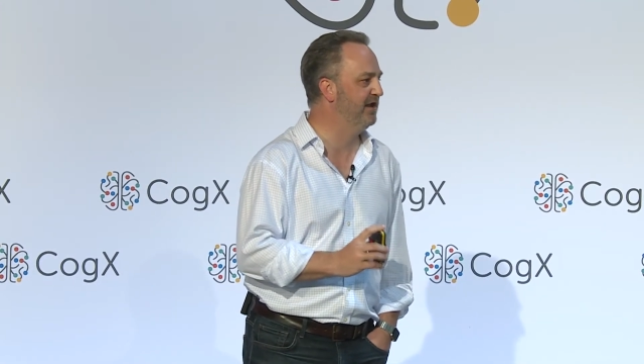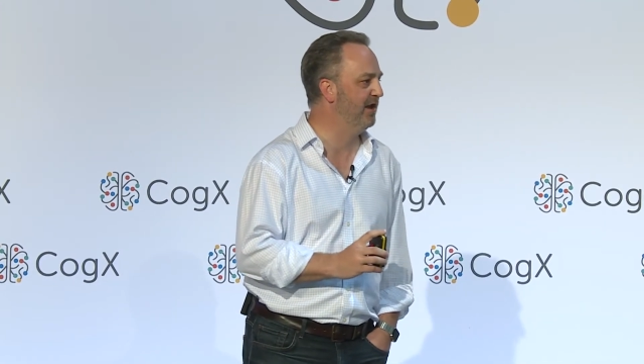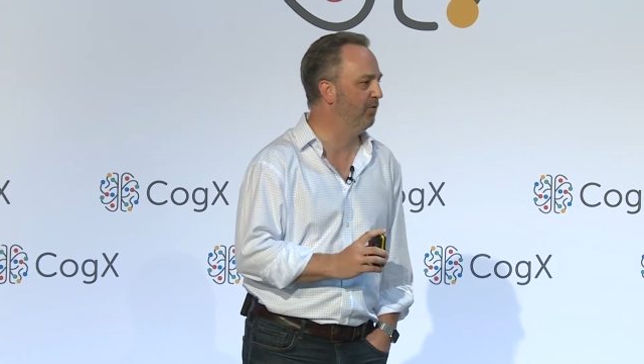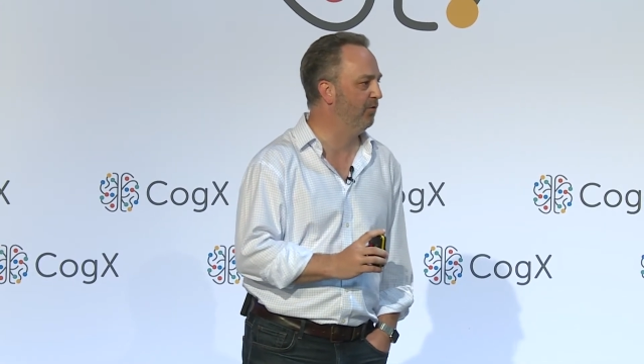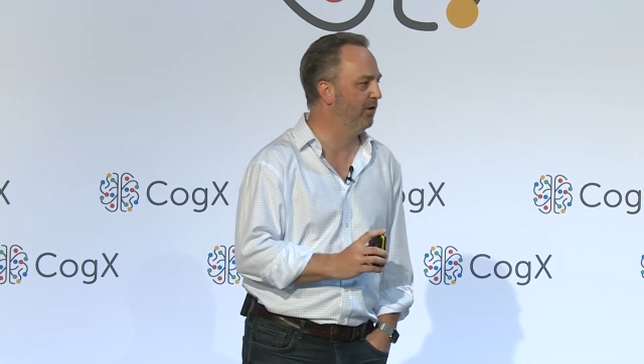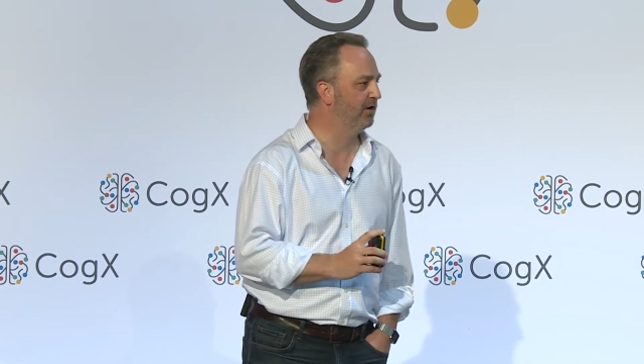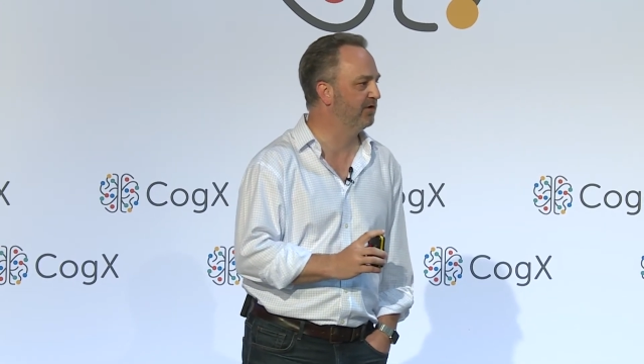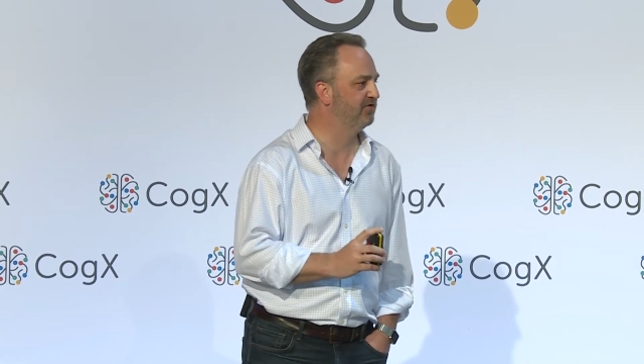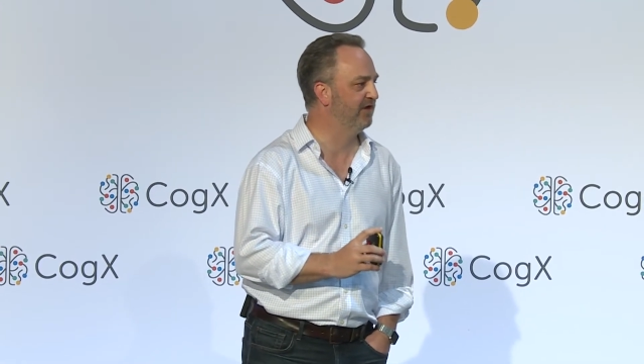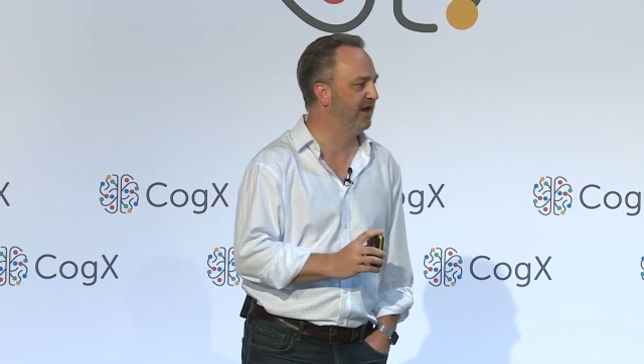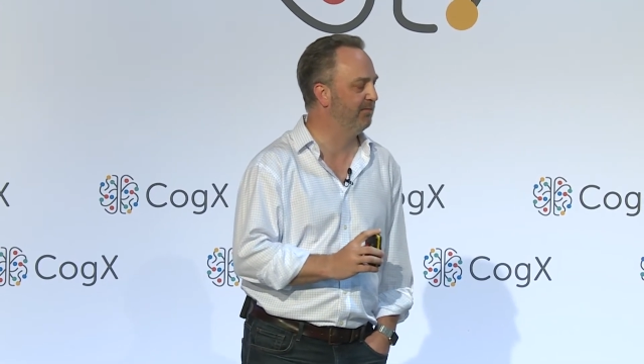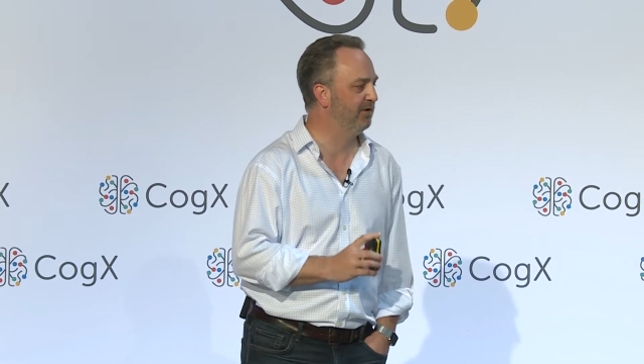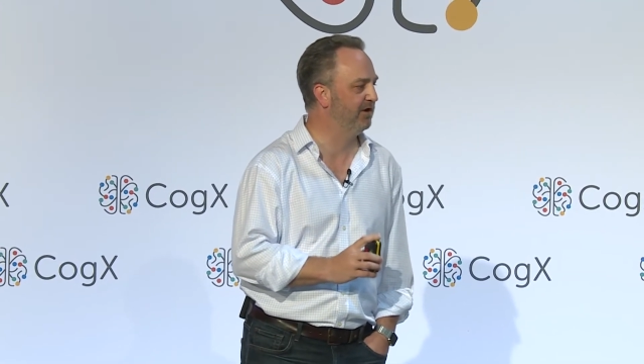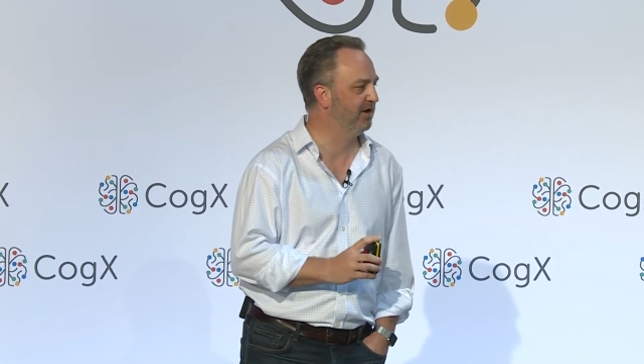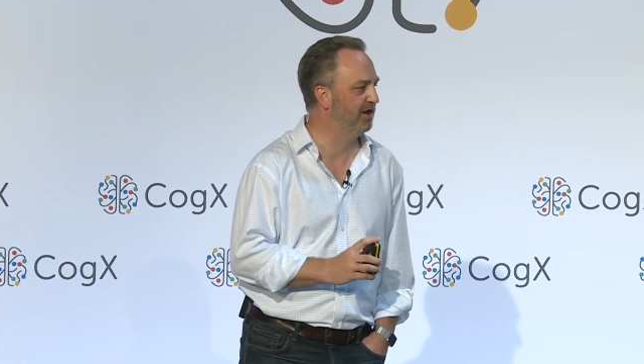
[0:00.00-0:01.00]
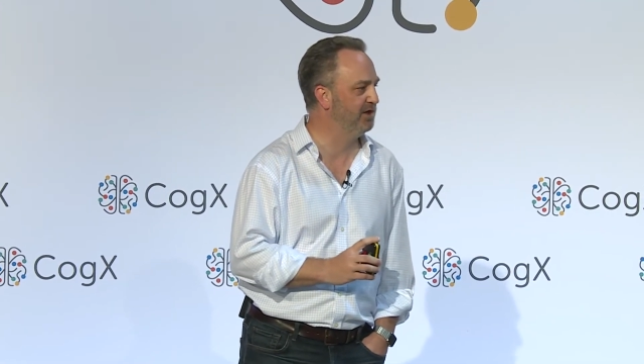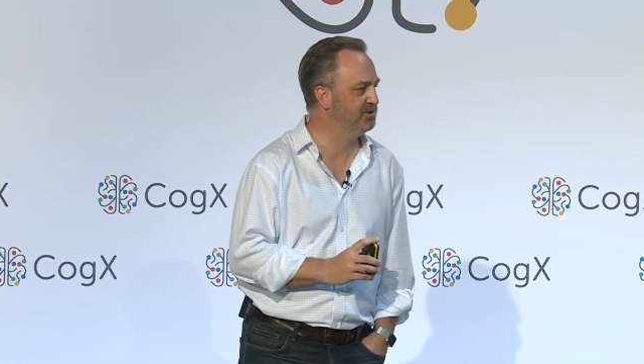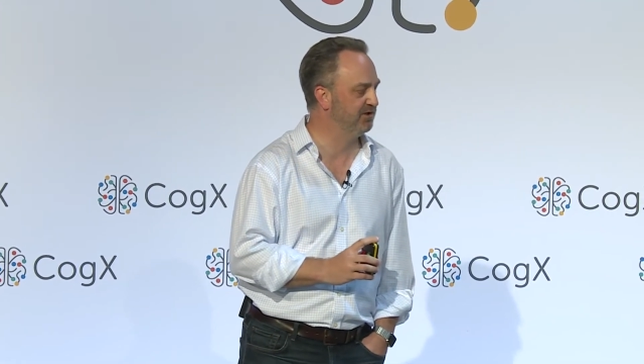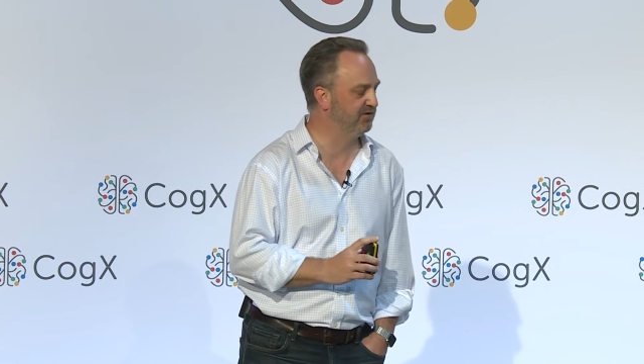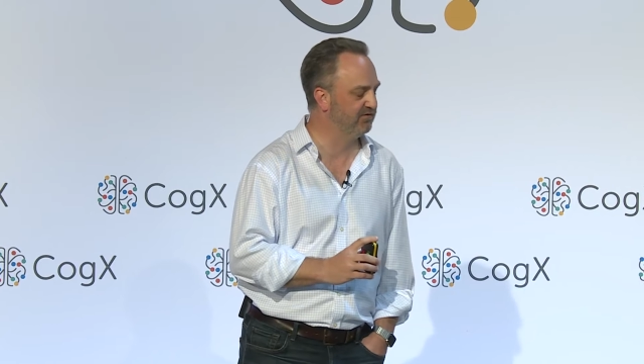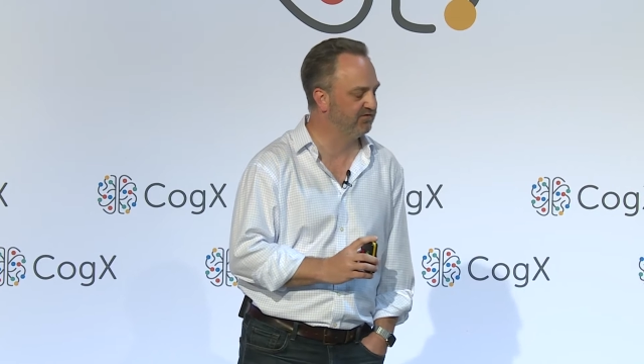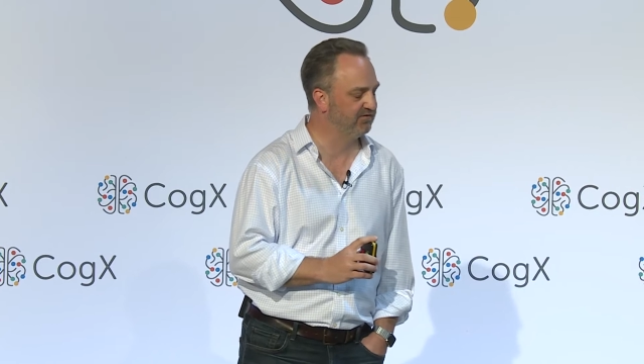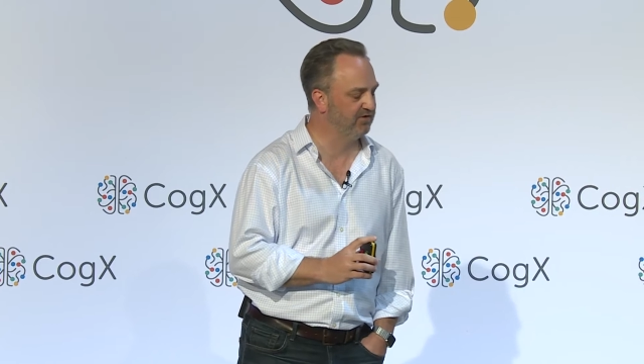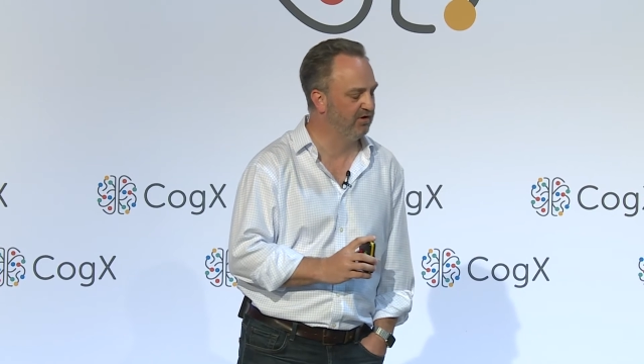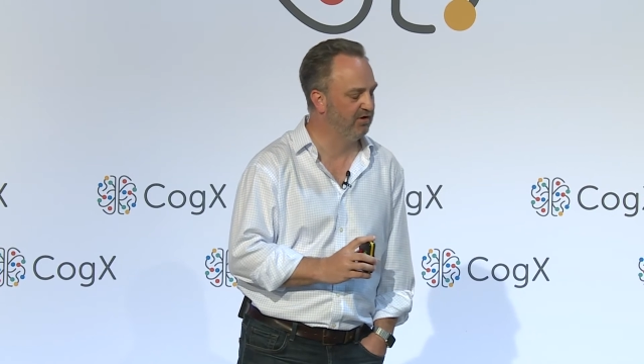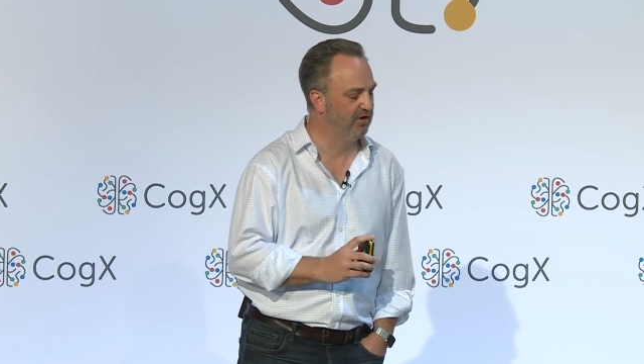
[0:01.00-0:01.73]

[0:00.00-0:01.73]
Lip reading: networks and applications.